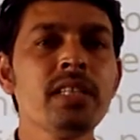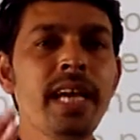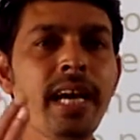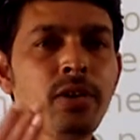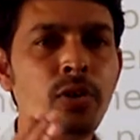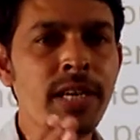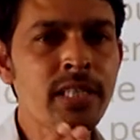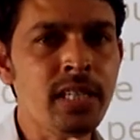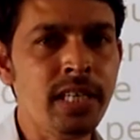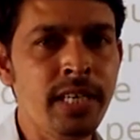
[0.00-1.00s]
They are growing
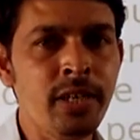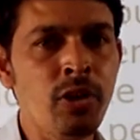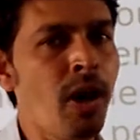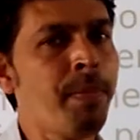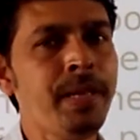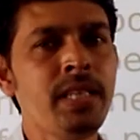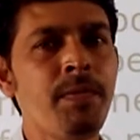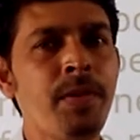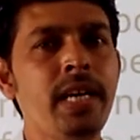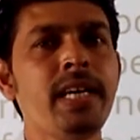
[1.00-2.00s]
certain crop in
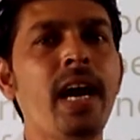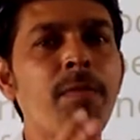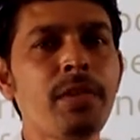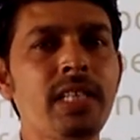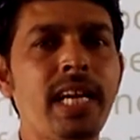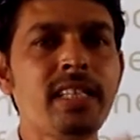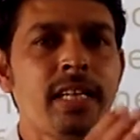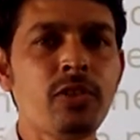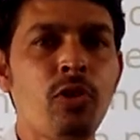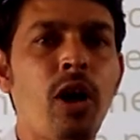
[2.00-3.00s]
the field. After that,
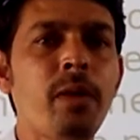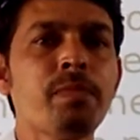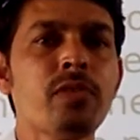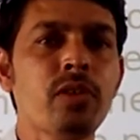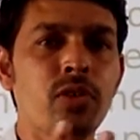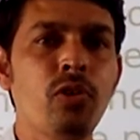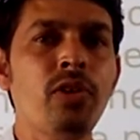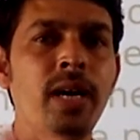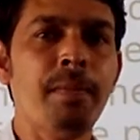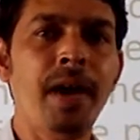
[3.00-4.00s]
their crops
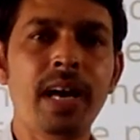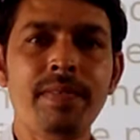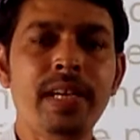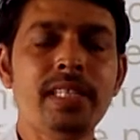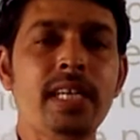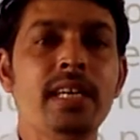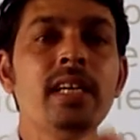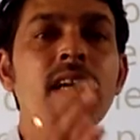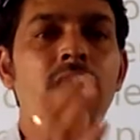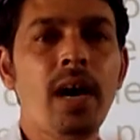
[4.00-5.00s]
grown up, harvested.
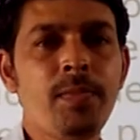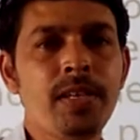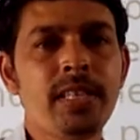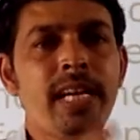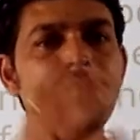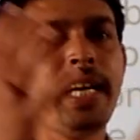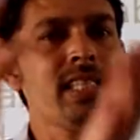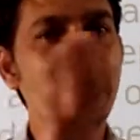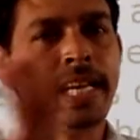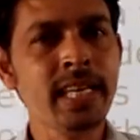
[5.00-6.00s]
After that, they
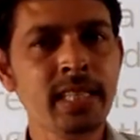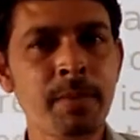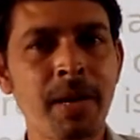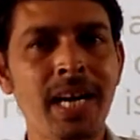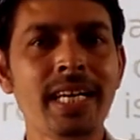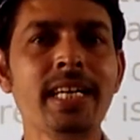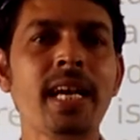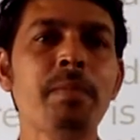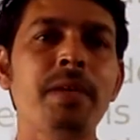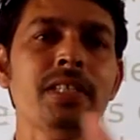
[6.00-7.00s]
are selling in the market
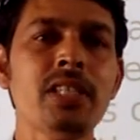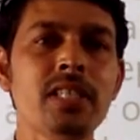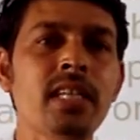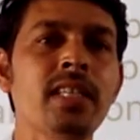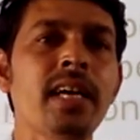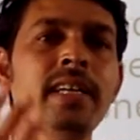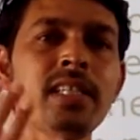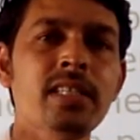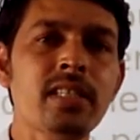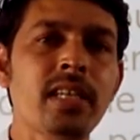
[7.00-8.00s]
and purchasing their
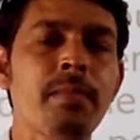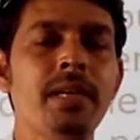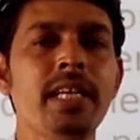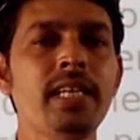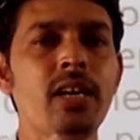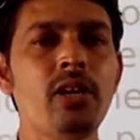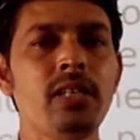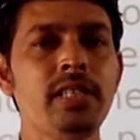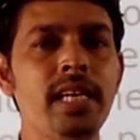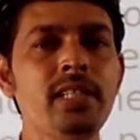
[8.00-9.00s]
necessary
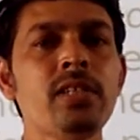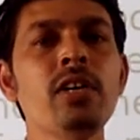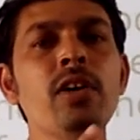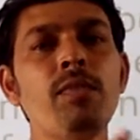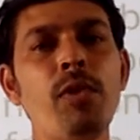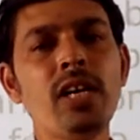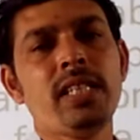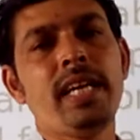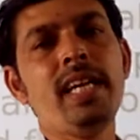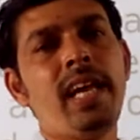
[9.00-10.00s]
material things for
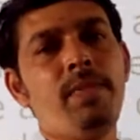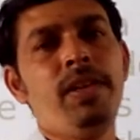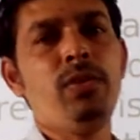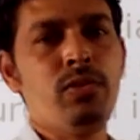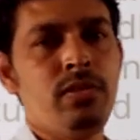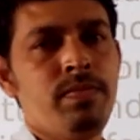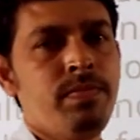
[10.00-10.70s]
their livelihood.